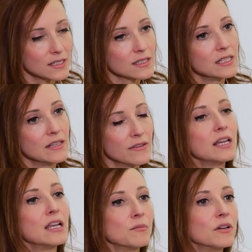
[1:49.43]
a
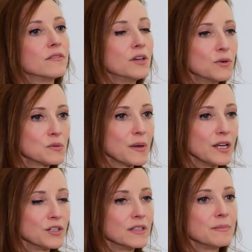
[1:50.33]
significant number of those
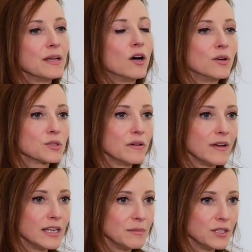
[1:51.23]
patients may also have
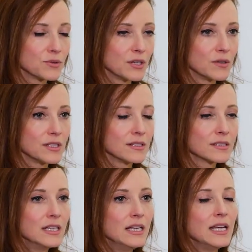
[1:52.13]
endometriosis,